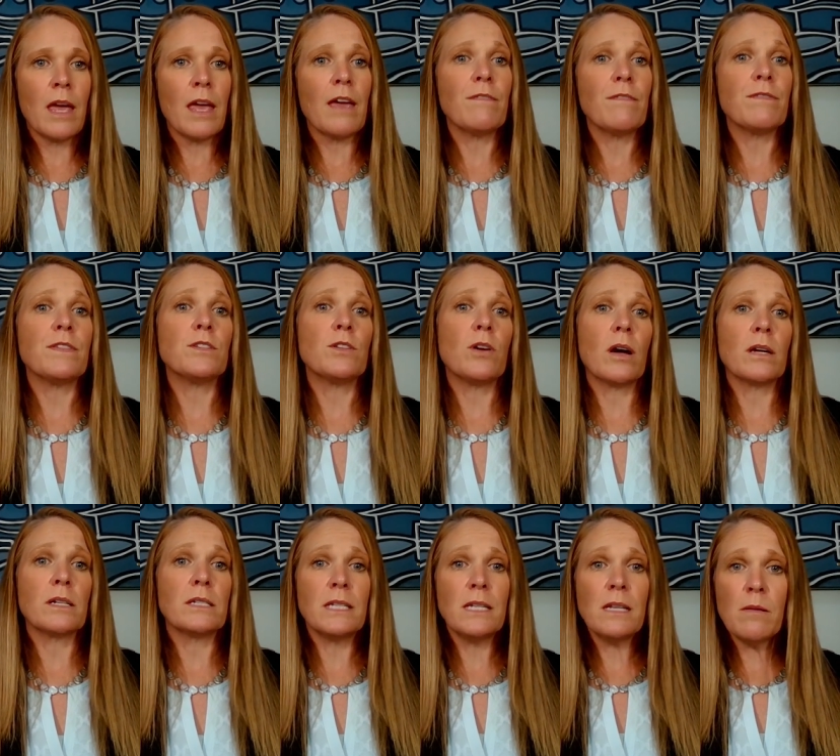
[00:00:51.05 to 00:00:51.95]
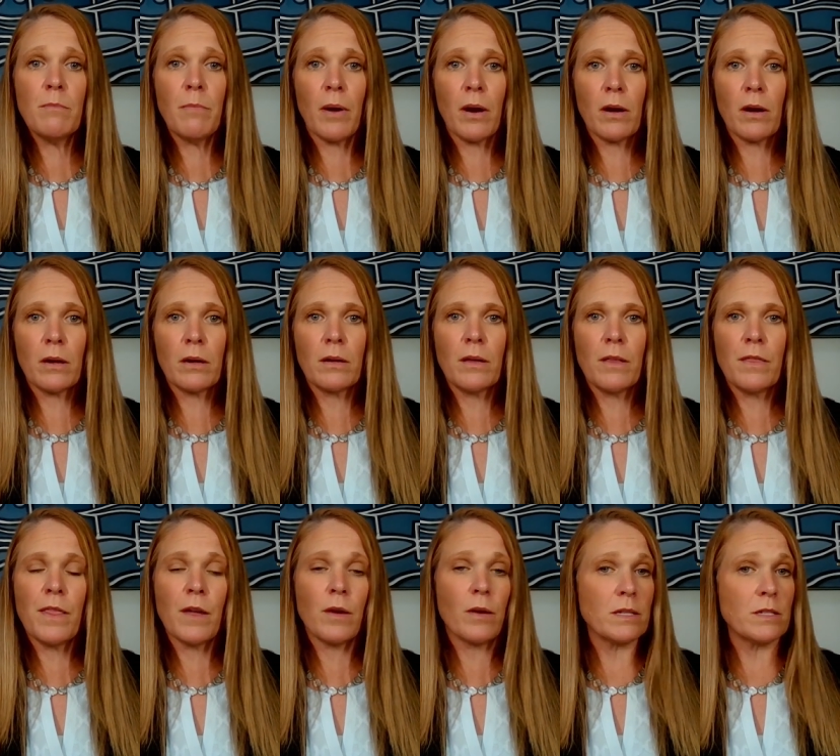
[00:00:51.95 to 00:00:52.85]
If the dog didn't bark,
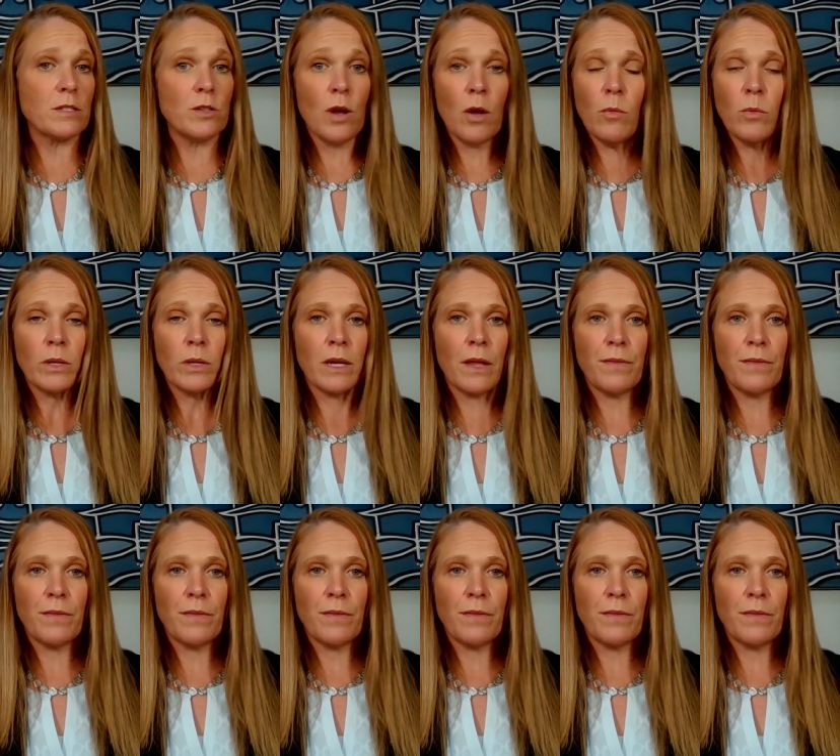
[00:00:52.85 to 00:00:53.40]
there is no one